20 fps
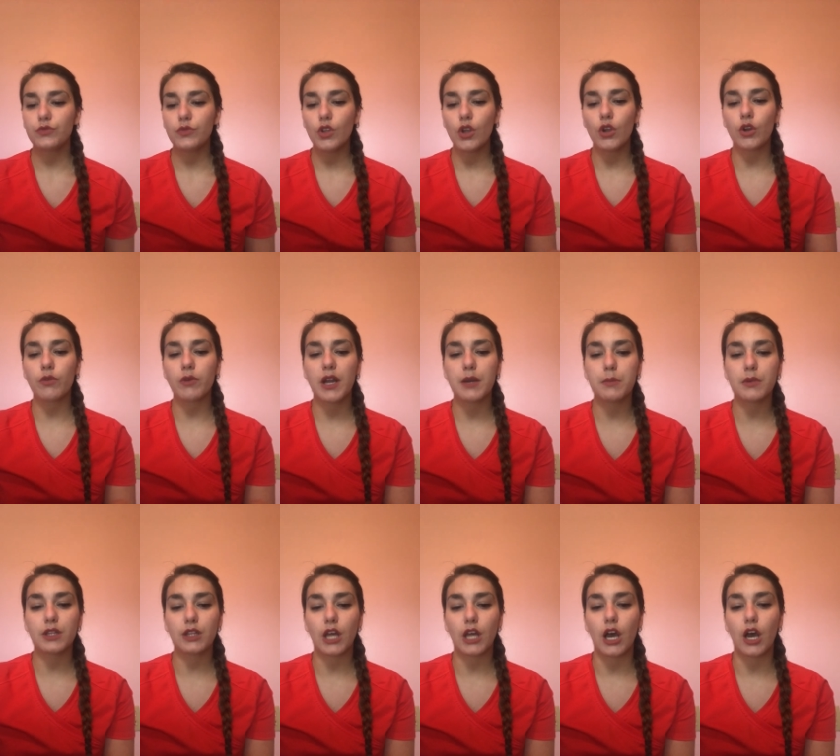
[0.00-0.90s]
are read
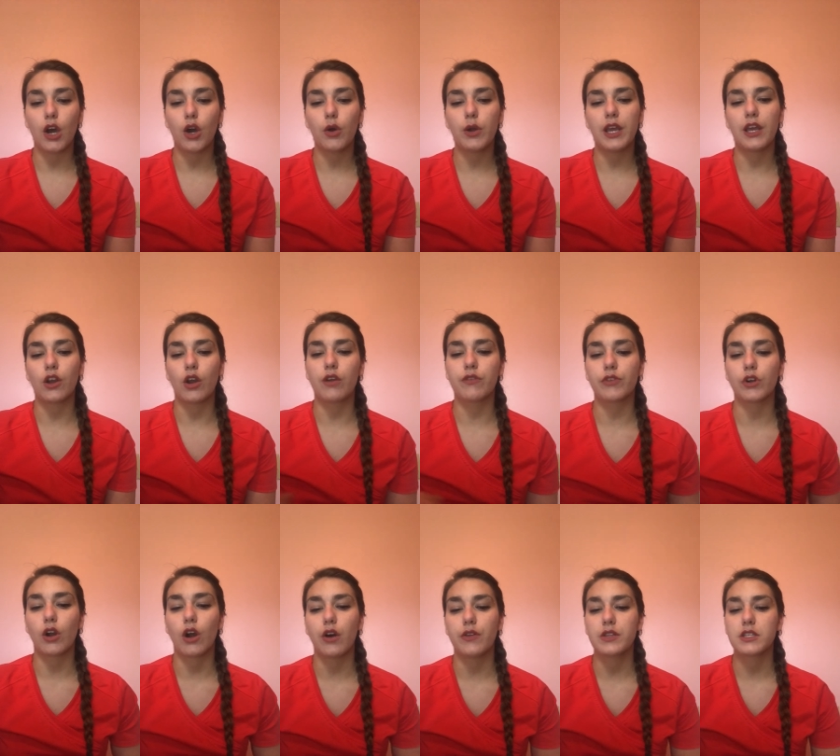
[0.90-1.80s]
below, and
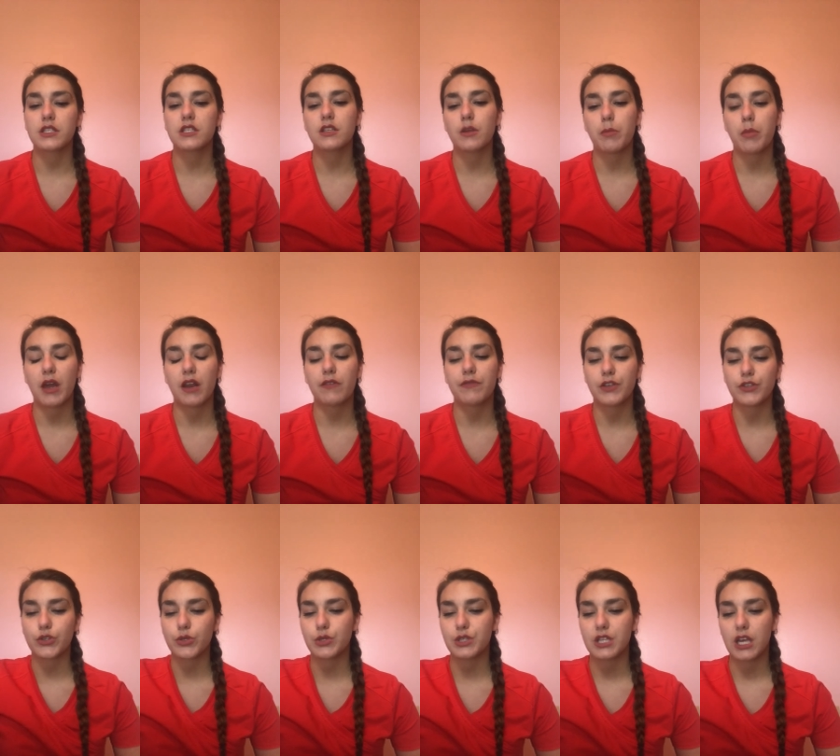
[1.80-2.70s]
overall this is a
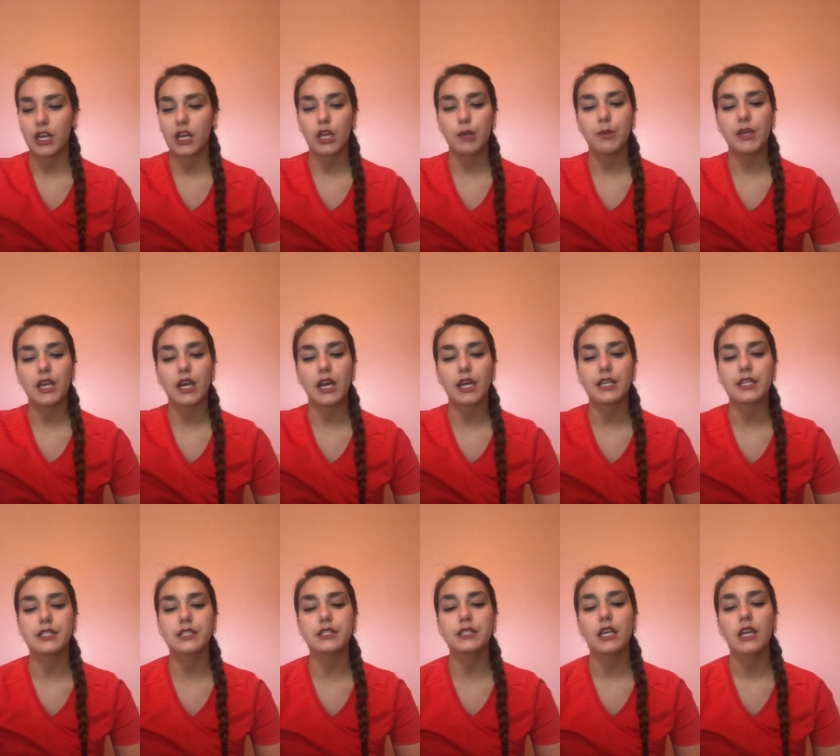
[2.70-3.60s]
beneficial study
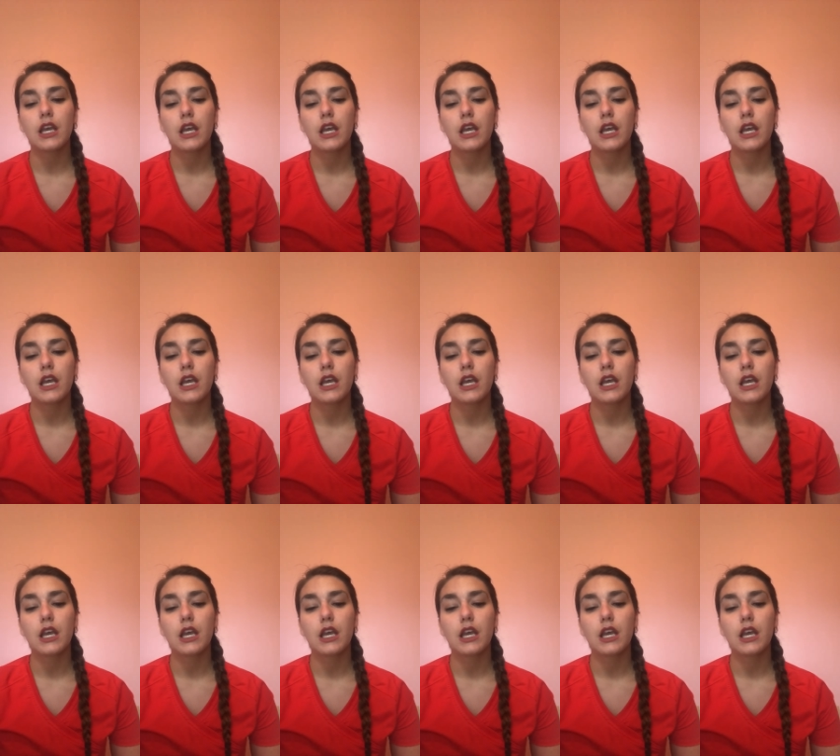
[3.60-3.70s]
because